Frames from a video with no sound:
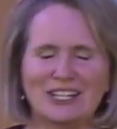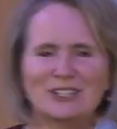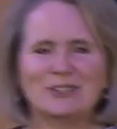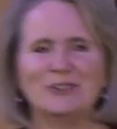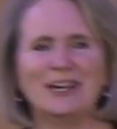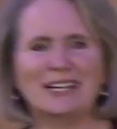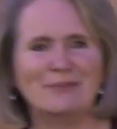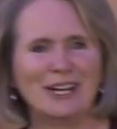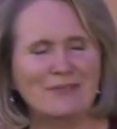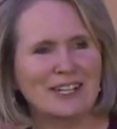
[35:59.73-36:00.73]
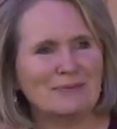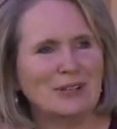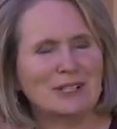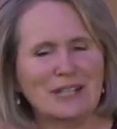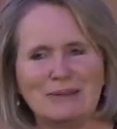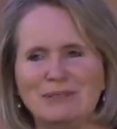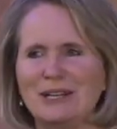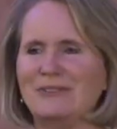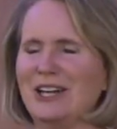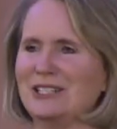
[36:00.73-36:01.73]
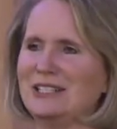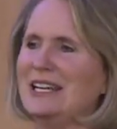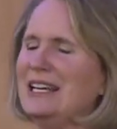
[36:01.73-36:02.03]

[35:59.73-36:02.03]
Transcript: to go quick, but I'm going to put a couple of other